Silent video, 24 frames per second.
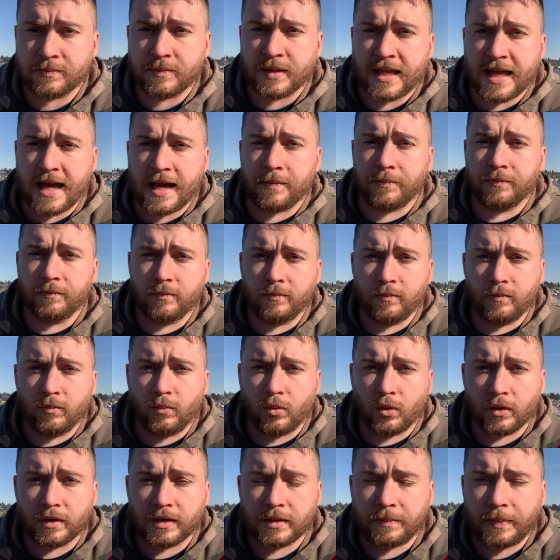of that,
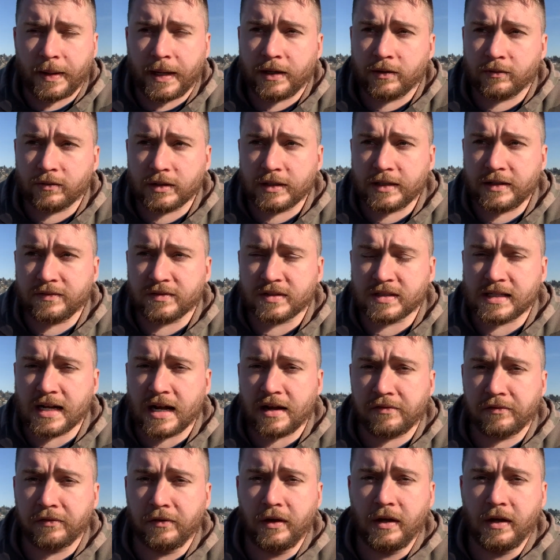more of the pain relief stuff,